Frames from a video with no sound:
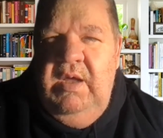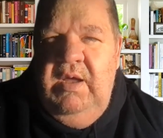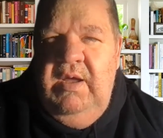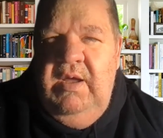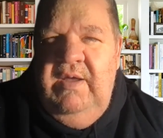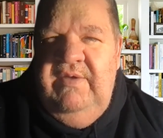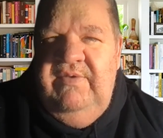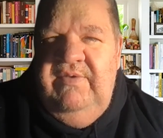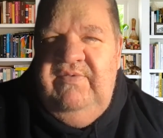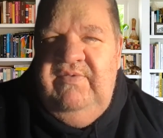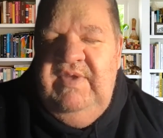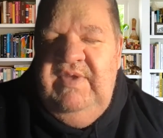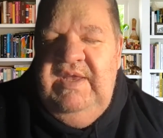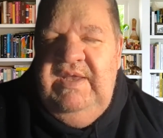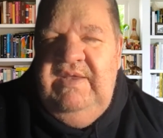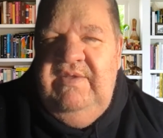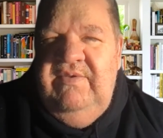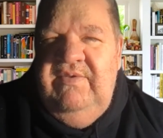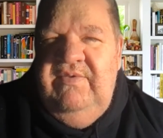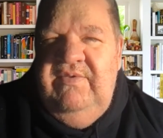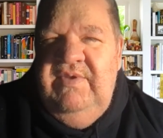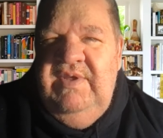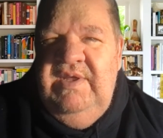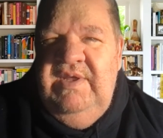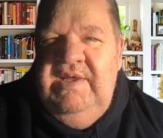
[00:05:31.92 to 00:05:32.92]
I
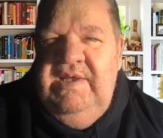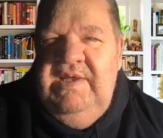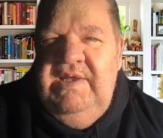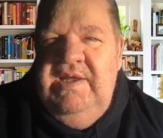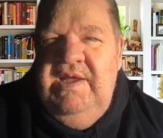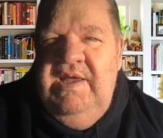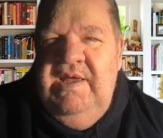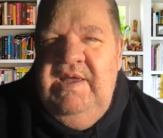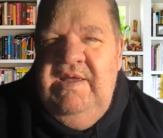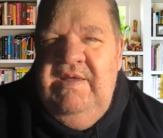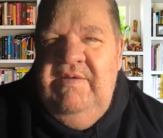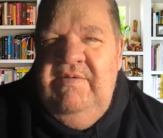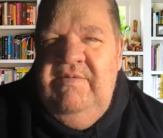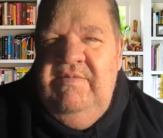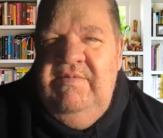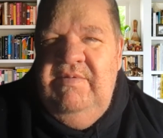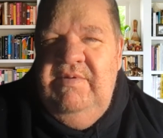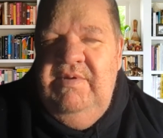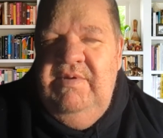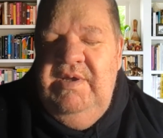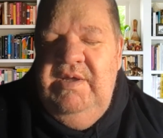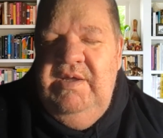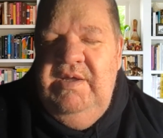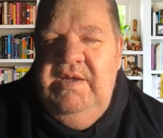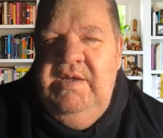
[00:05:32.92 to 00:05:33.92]
sense that uh,
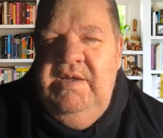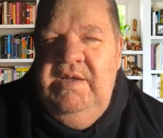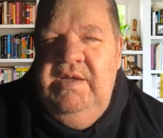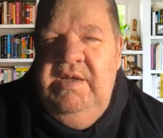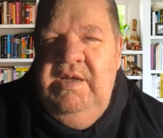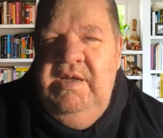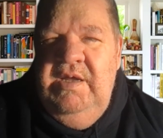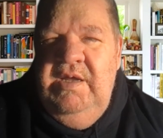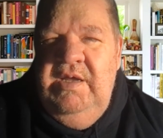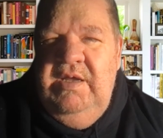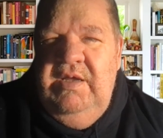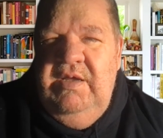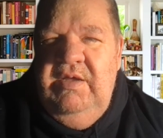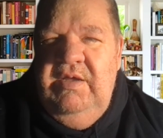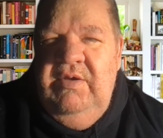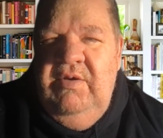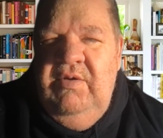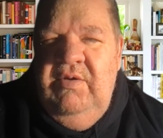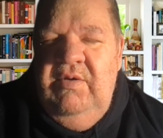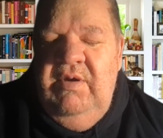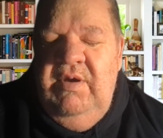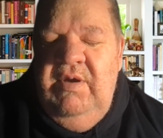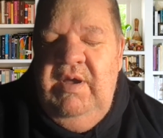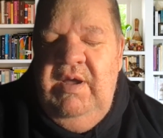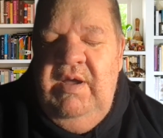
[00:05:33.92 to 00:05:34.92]

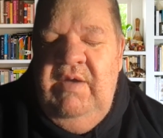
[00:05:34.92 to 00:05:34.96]
you're